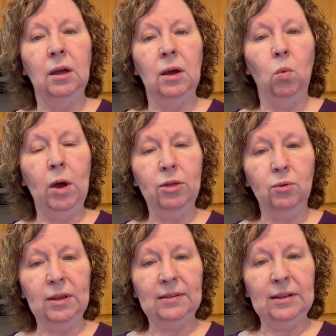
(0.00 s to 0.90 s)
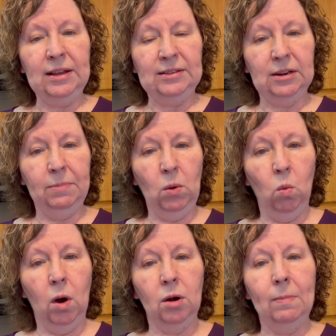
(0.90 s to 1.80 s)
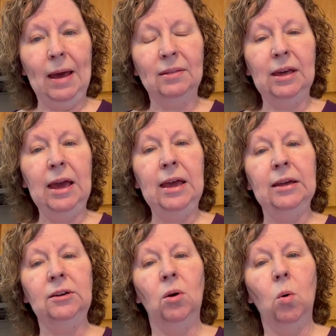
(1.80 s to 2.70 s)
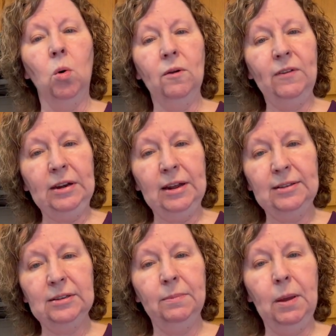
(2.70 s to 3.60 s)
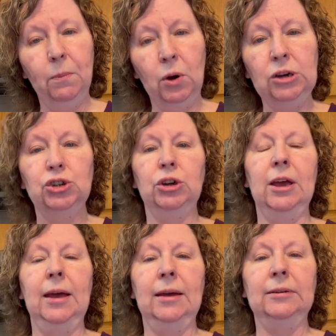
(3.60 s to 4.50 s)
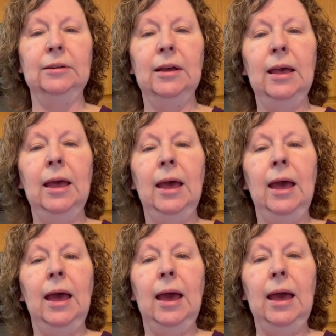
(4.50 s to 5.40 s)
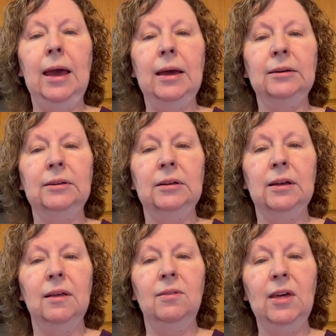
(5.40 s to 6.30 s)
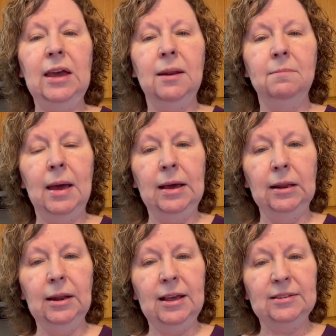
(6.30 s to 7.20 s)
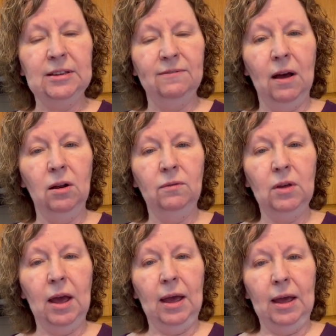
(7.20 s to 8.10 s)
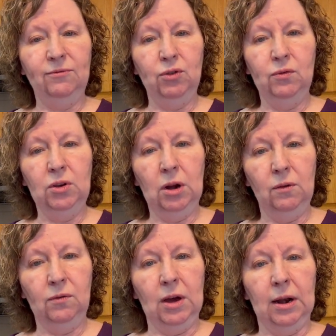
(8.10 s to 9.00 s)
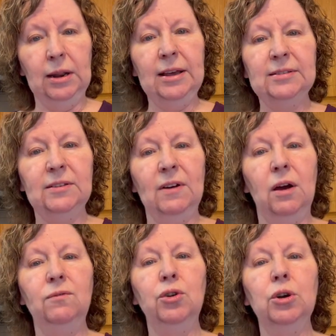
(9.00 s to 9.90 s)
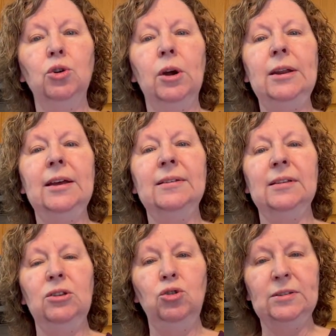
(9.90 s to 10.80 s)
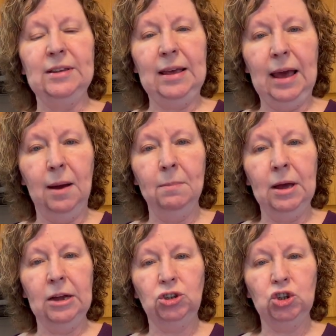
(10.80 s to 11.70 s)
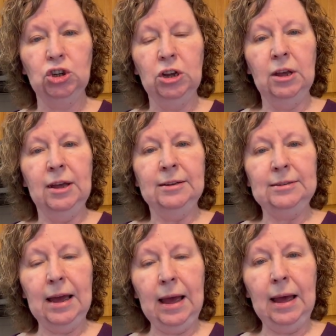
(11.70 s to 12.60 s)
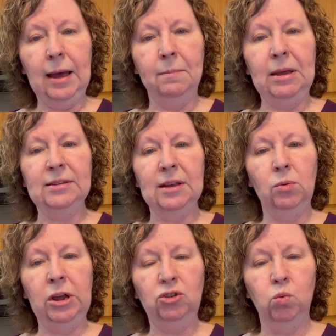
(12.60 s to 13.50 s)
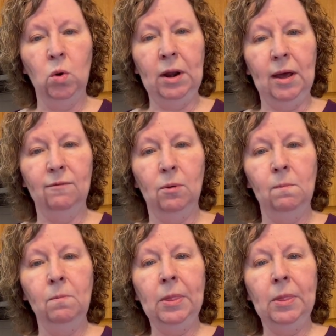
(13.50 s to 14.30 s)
whether it needs to be water bath canned or if it needs to be pressure canned. And then make a list of all of you've got a list of all of your ingredients, and you see how much time is on each one of them.